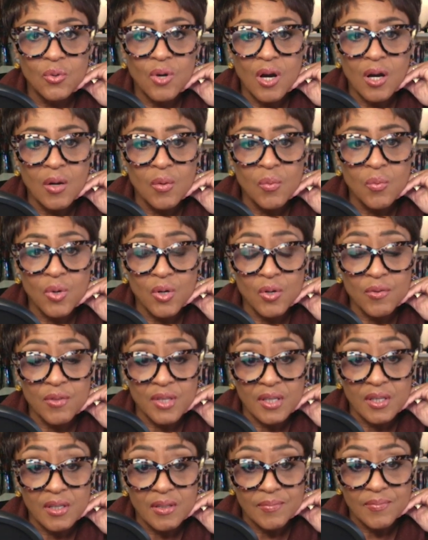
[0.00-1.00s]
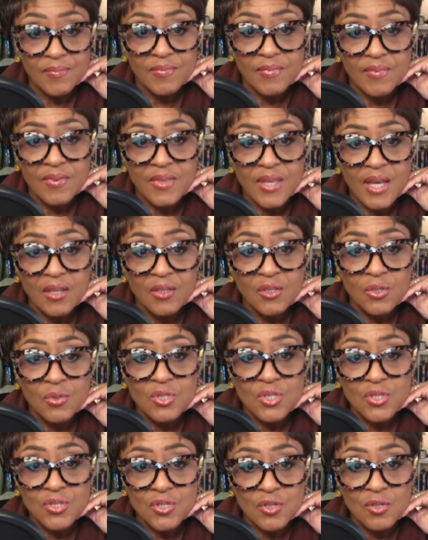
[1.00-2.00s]
are worthy, that you
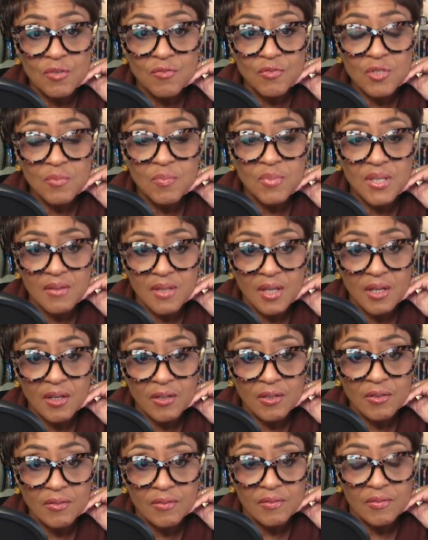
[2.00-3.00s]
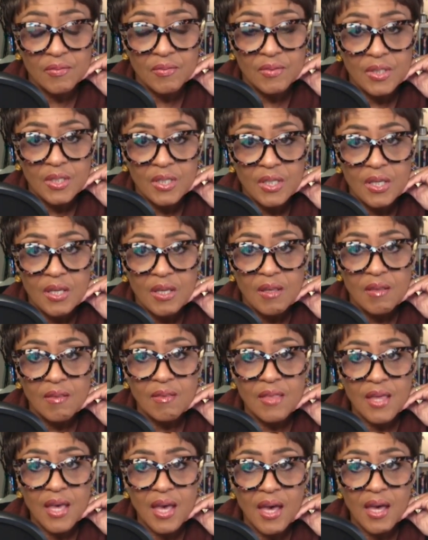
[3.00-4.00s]
deserve to be there,
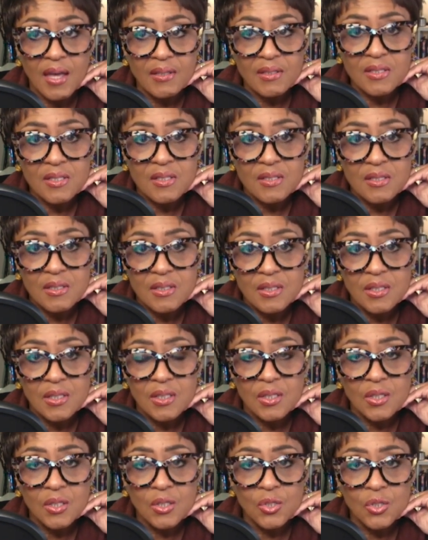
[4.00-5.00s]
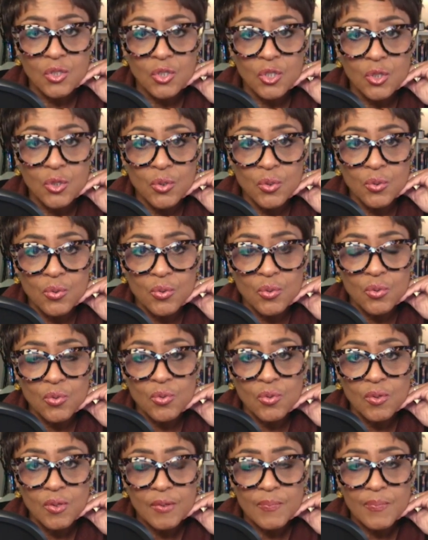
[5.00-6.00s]
that
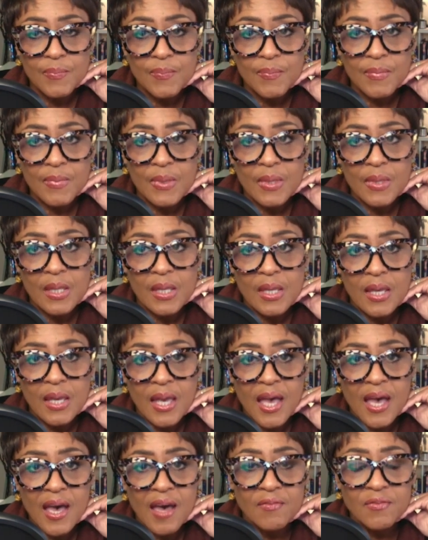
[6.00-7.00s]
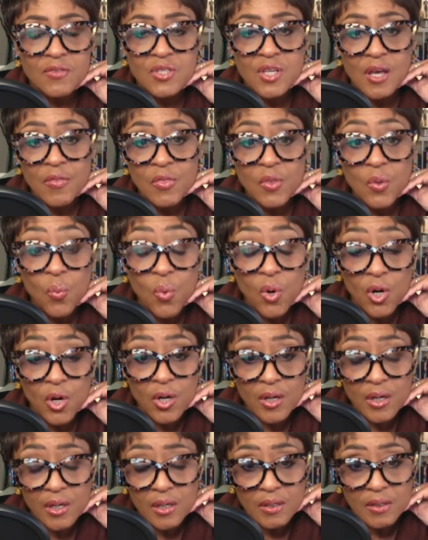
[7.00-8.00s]
you have done the
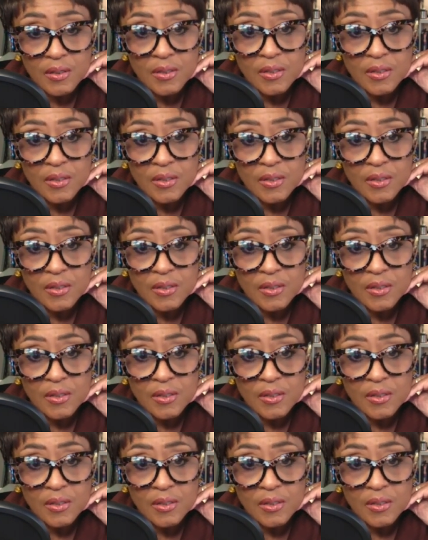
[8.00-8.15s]
work,